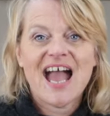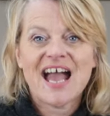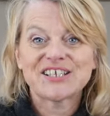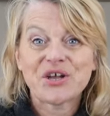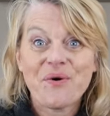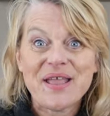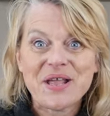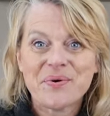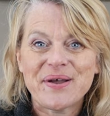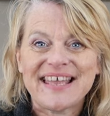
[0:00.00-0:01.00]
And
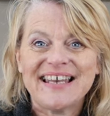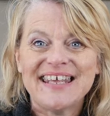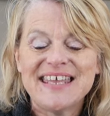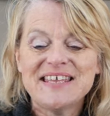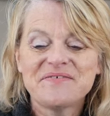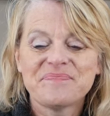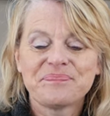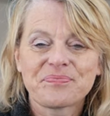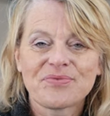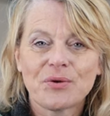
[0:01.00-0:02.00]
quite quickly,
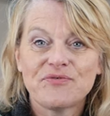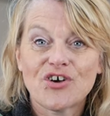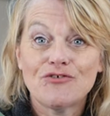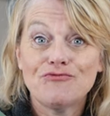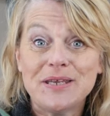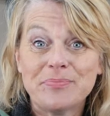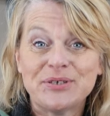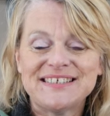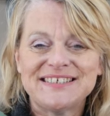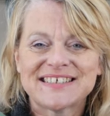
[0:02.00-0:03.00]
we've got a really
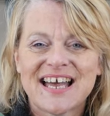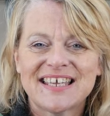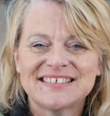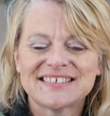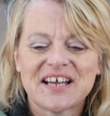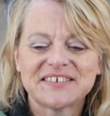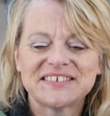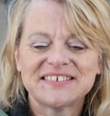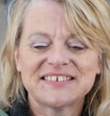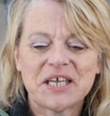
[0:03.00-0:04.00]
pretty design
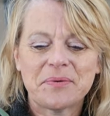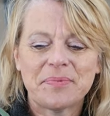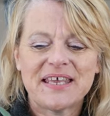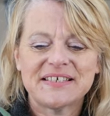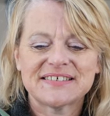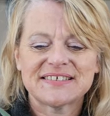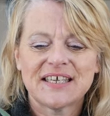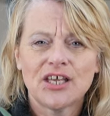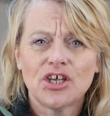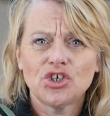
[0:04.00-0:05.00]
starting to take place.
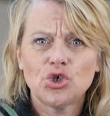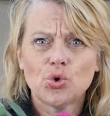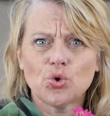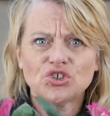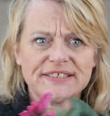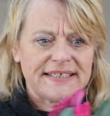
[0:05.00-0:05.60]
Gorgeous